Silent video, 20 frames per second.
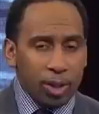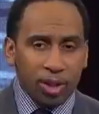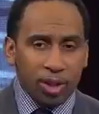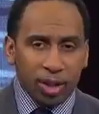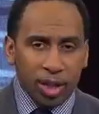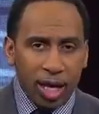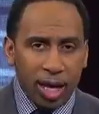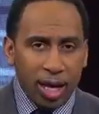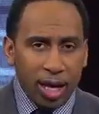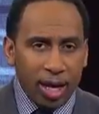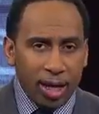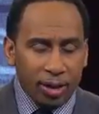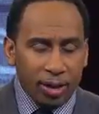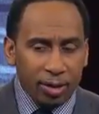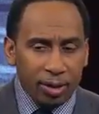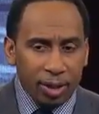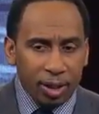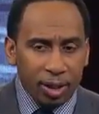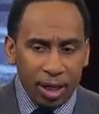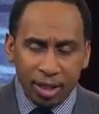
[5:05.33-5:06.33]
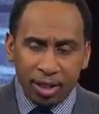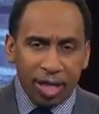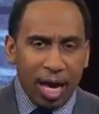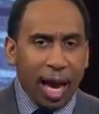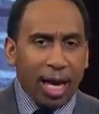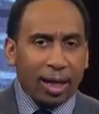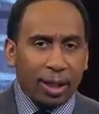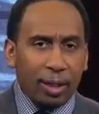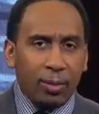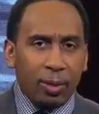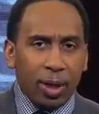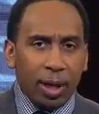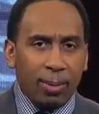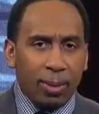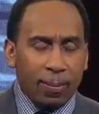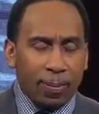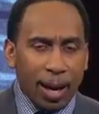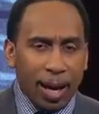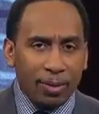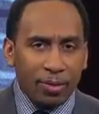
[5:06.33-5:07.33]
saying exactly what I'm
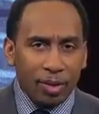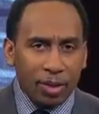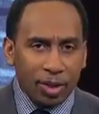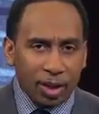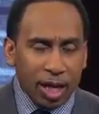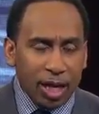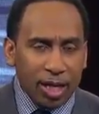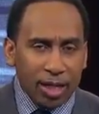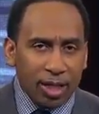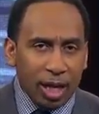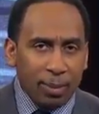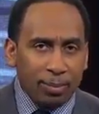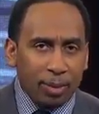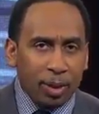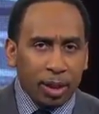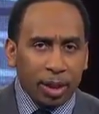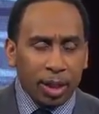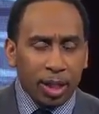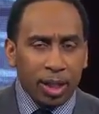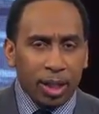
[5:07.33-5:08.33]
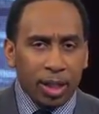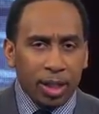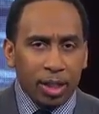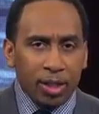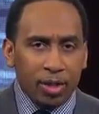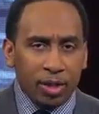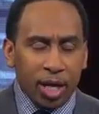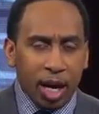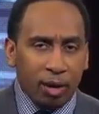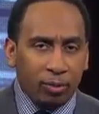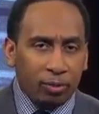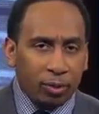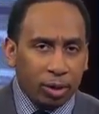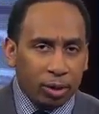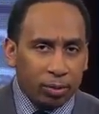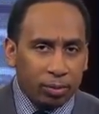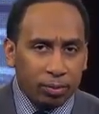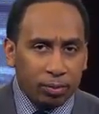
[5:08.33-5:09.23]
about to say as I'm looking in this camera.